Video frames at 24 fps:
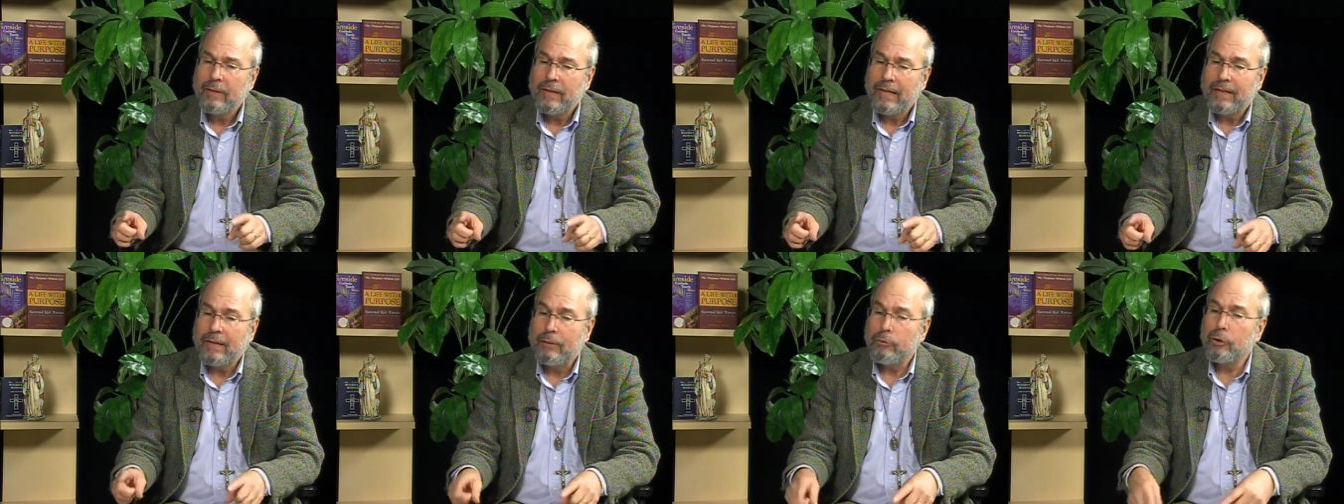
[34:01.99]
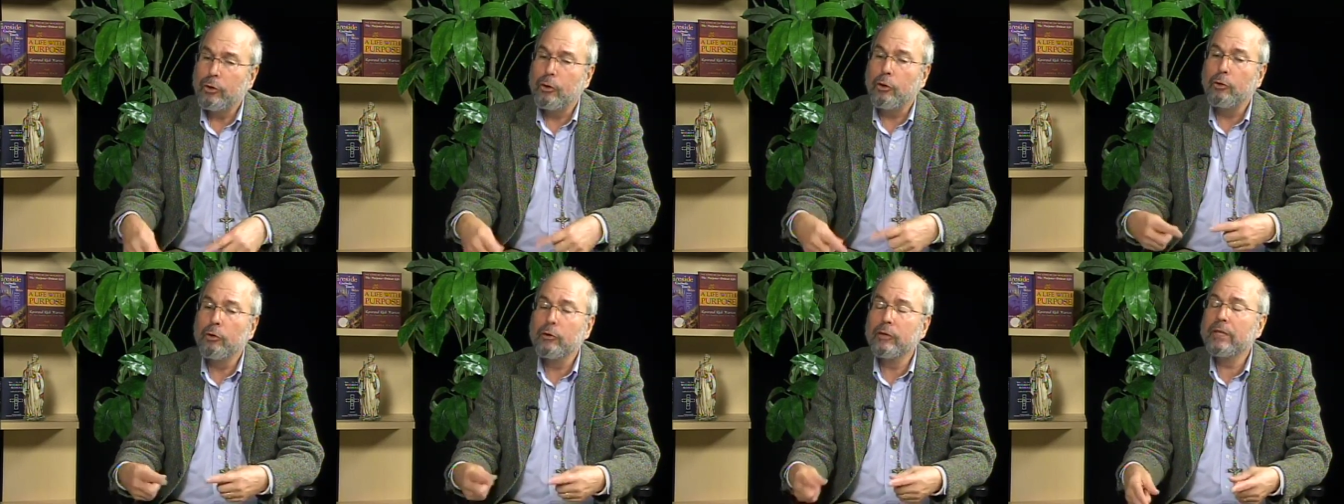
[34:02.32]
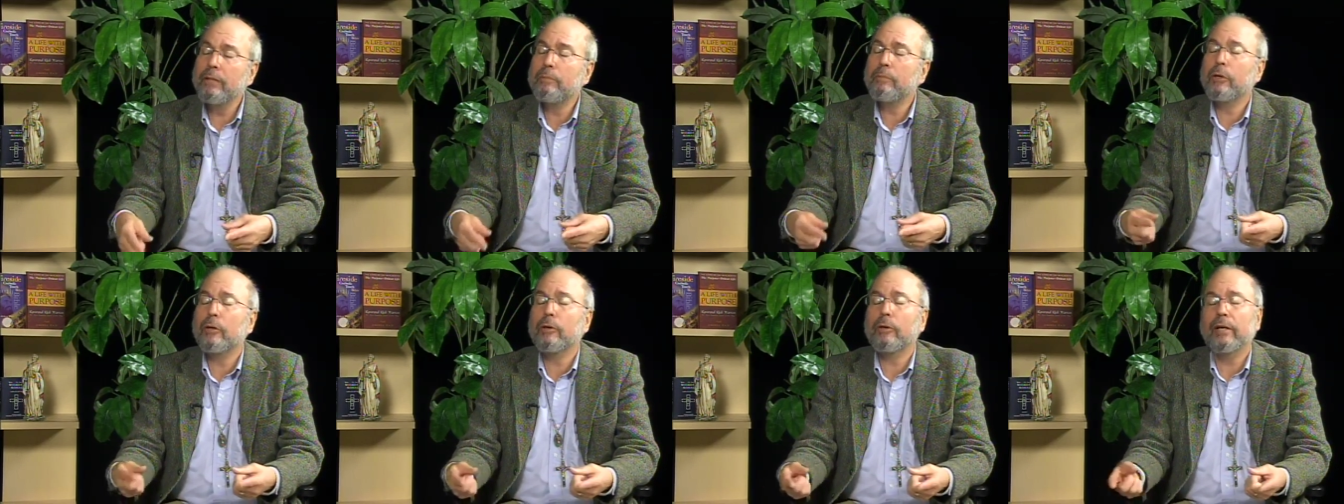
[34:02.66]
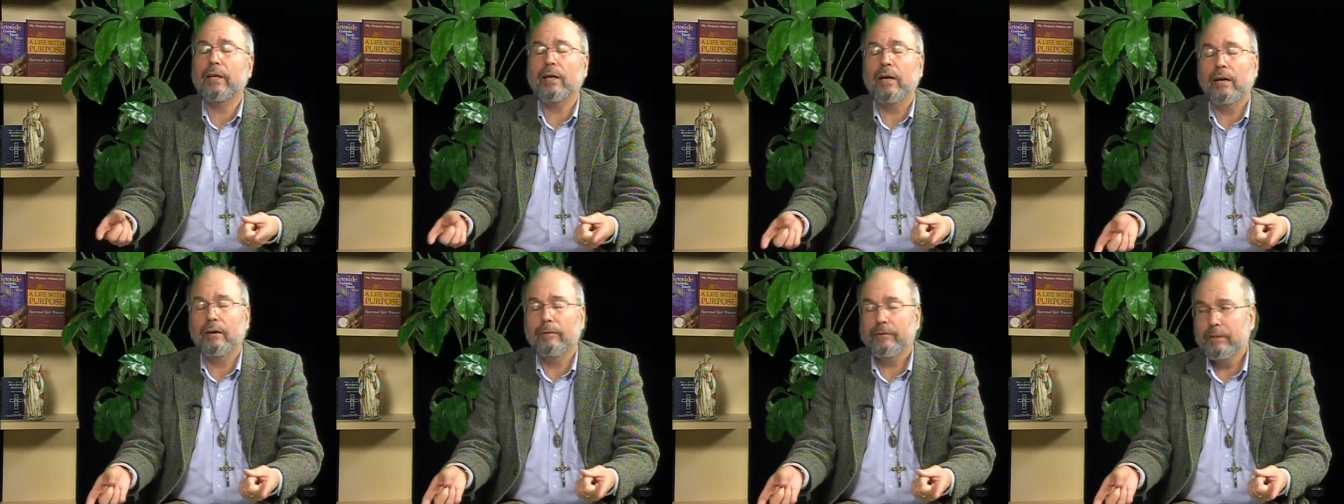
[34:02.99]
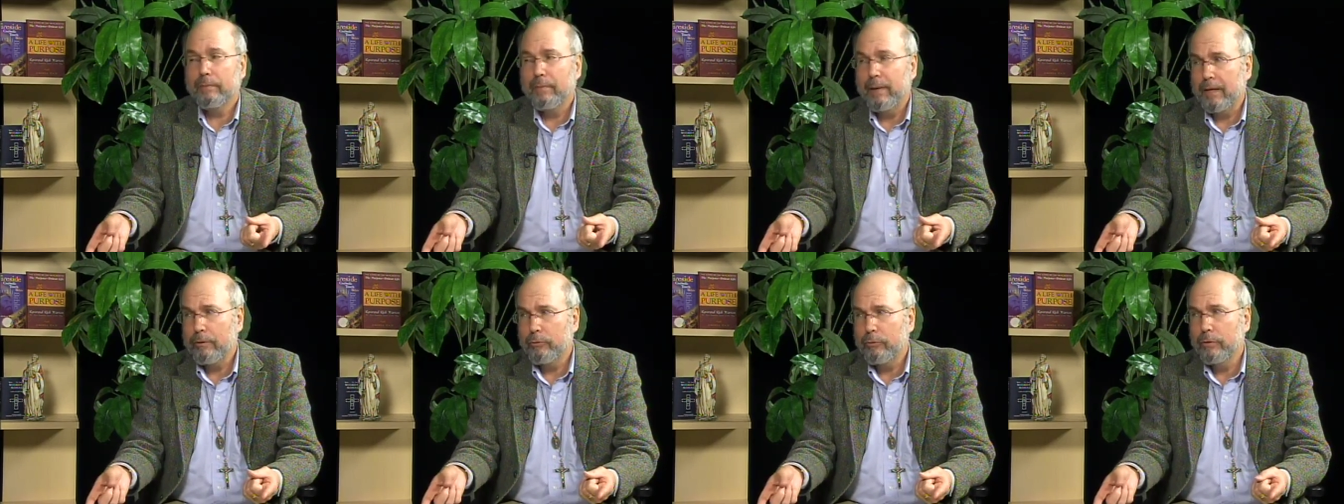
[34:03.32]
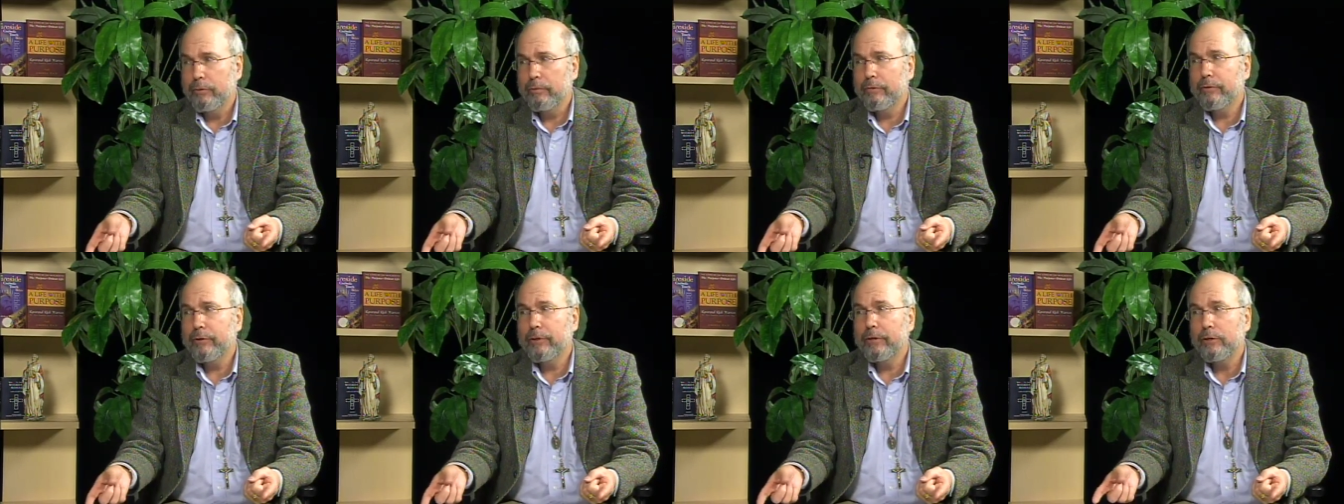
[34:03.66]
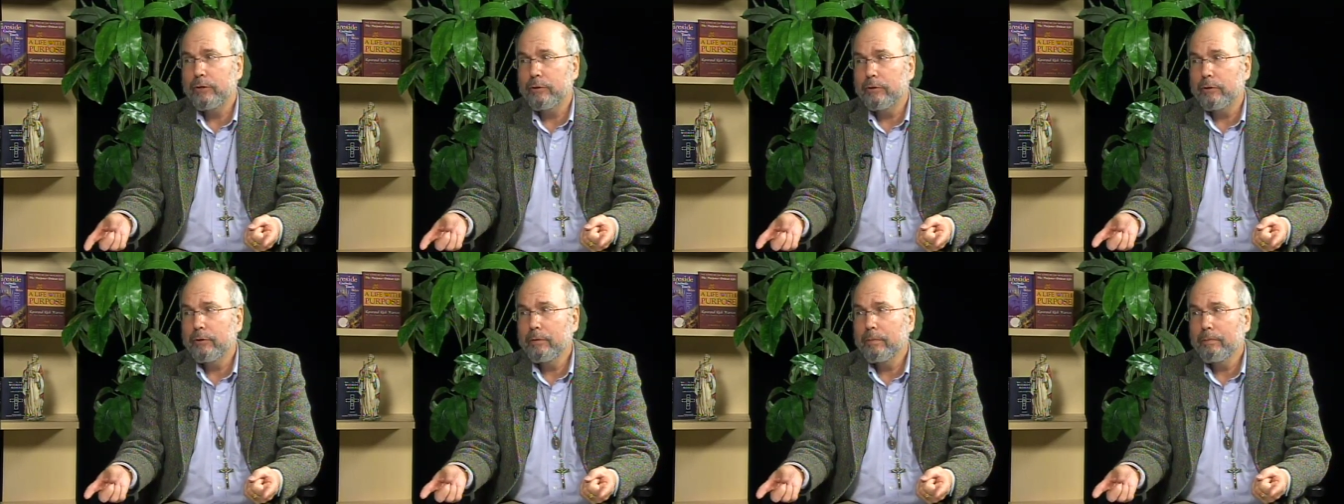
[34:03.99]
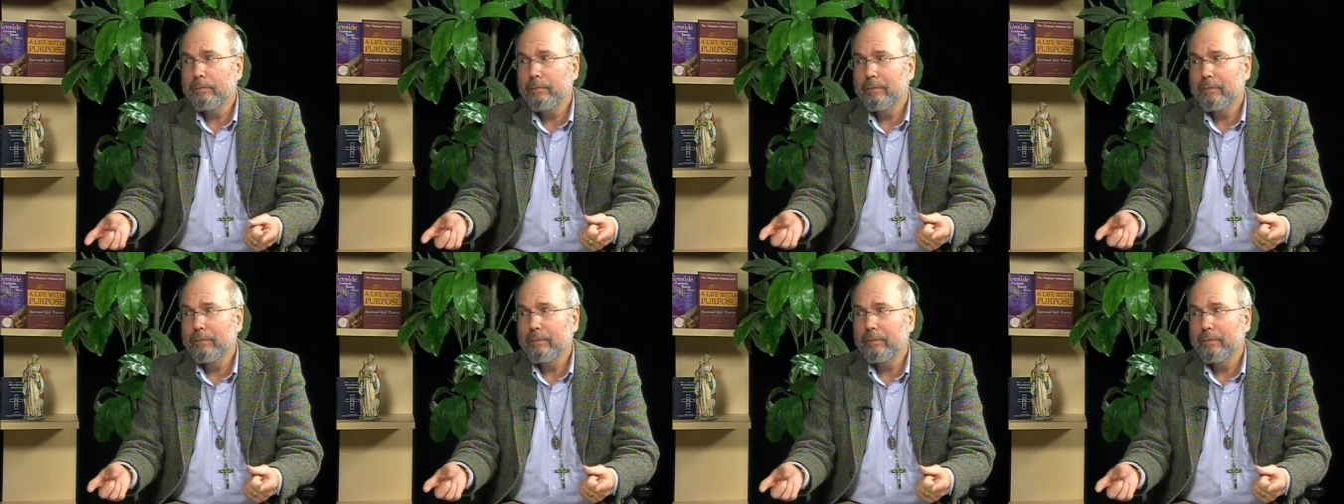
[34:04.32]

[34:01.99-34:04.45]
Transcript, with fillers: that they were only broken off to make room for you,